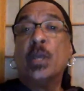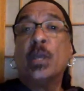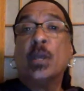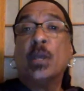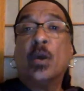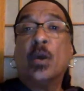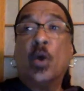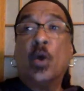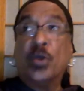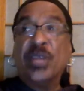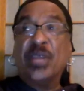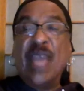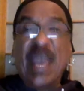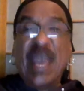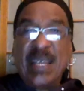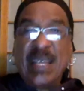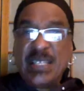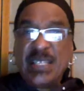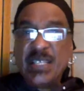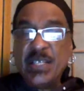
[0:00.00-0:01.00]
or the
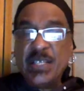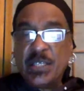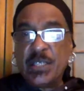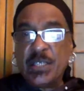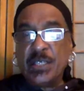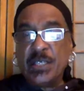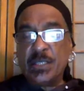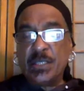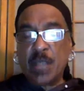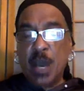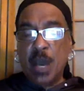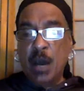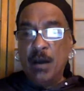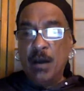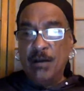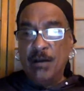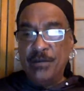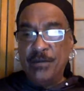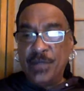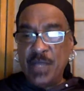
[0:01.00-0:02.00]
essences
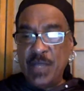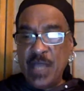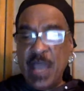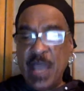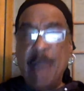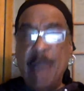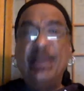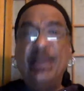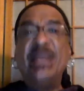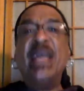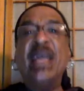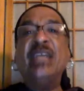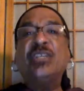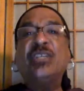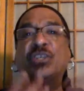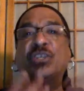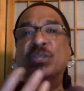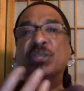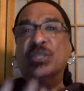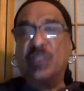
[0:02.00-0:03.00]
of the
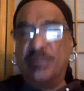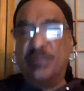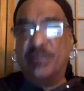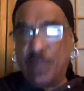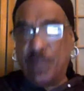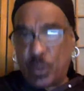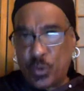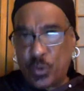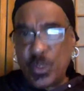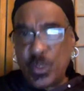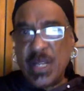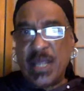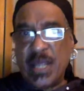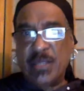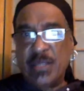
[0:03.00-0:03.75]
emanations of the creator.